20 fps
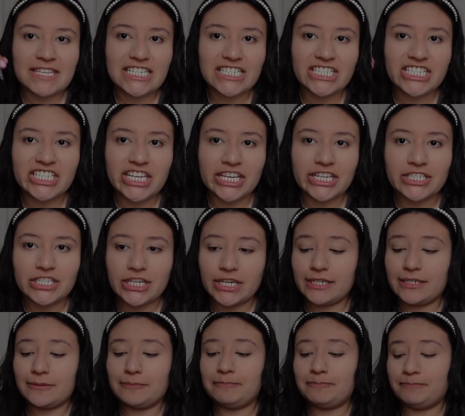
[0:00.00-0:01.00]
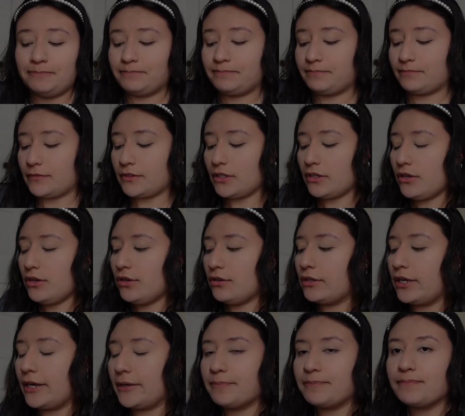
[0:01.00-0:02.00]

Shake, shake. Okay.